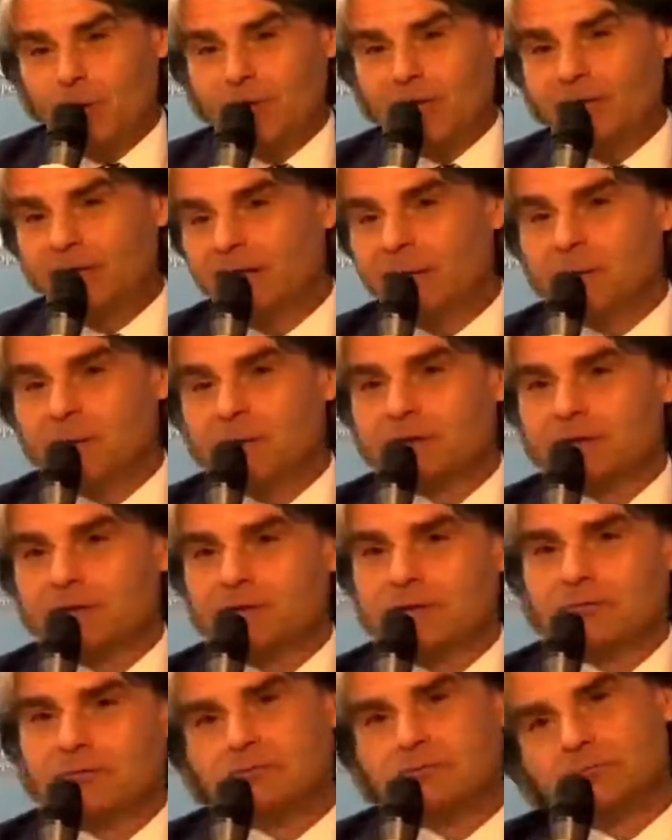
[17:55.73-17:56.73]
going a little
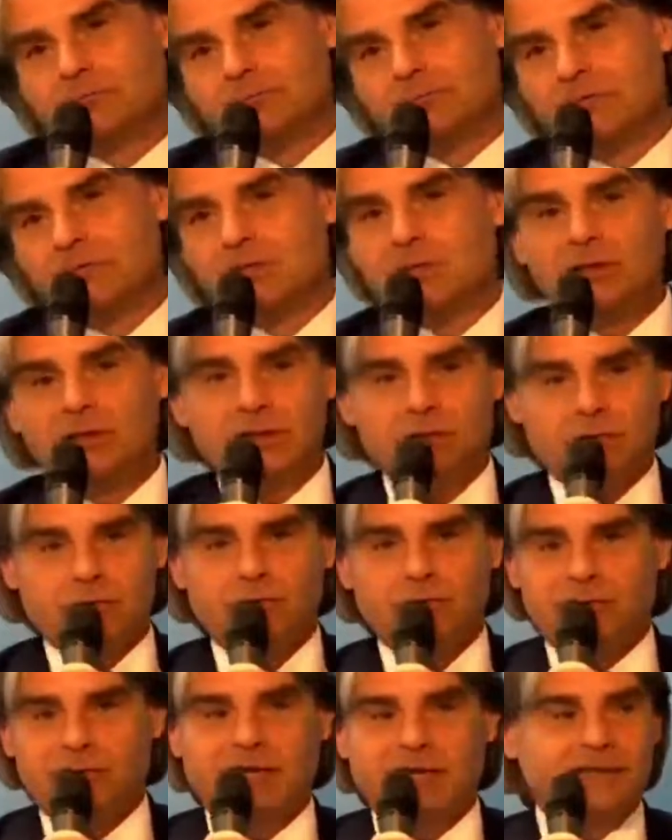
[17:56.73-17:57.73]
bit, it's not a
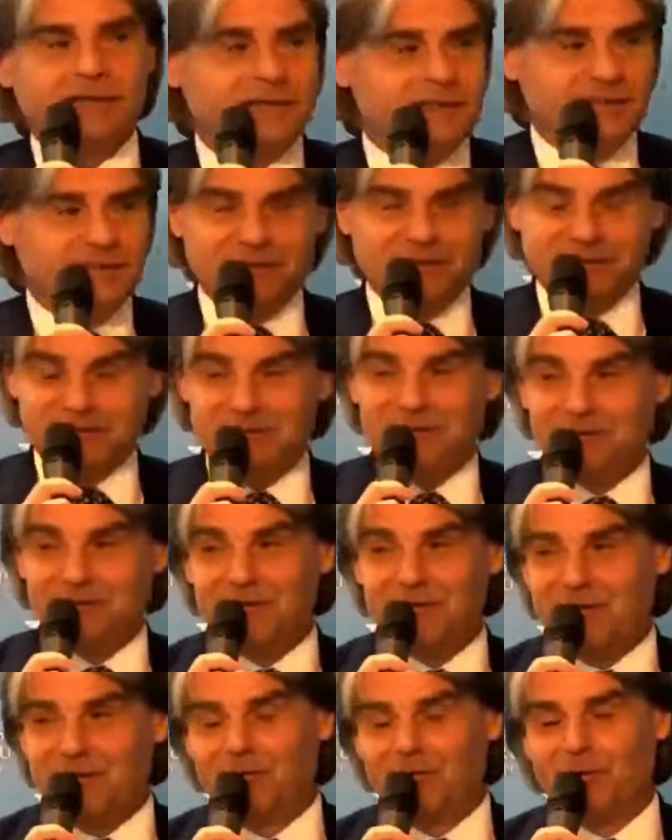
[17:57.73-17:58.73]
shortcut, it's
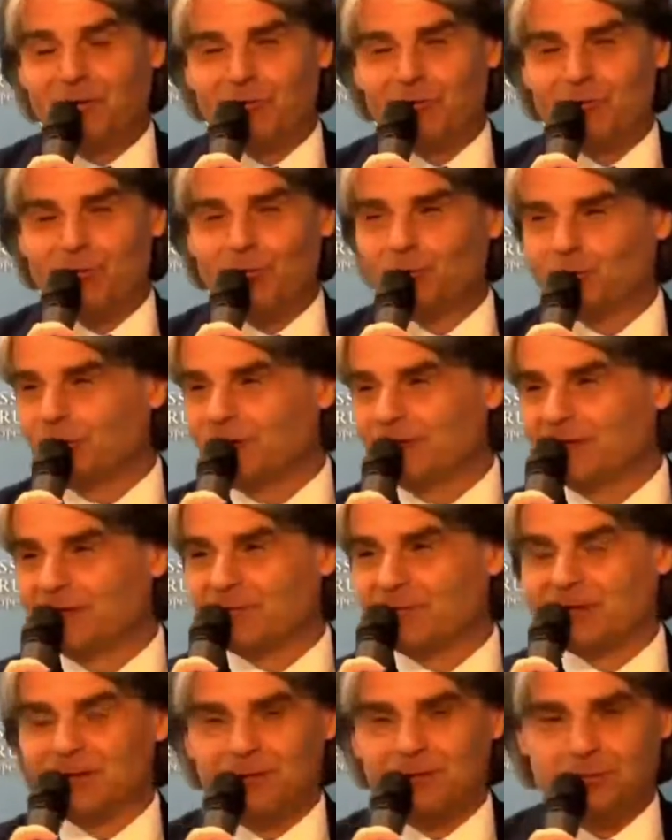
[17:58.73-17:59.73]
a very long road,
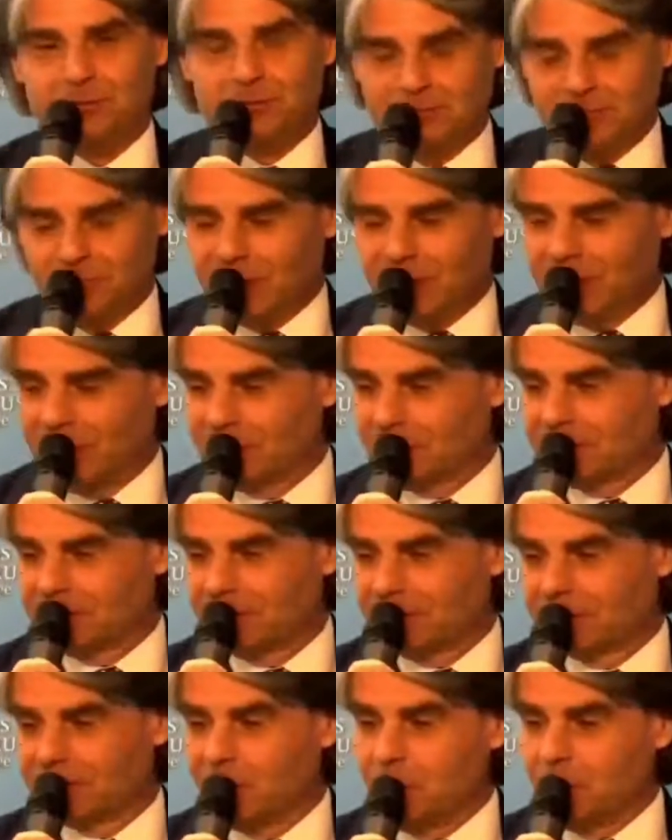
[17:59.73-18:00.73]
believe me, to become a
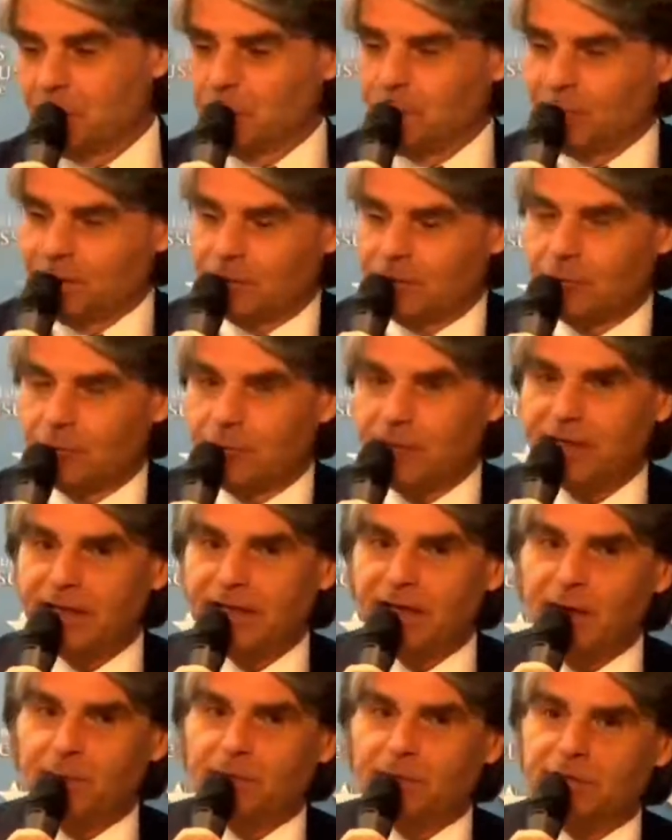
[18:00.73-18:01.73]
conductor. But to
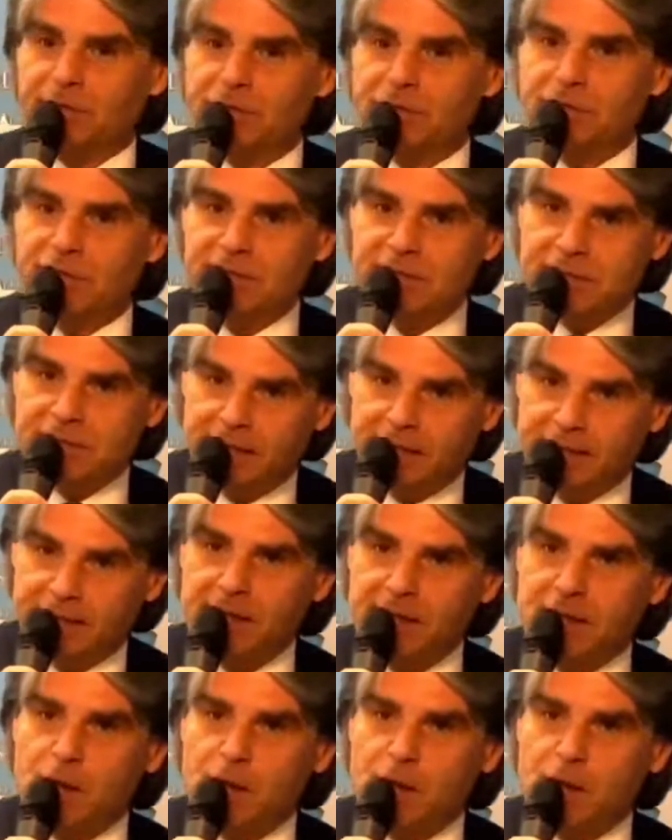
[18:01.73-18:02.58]
make a competition is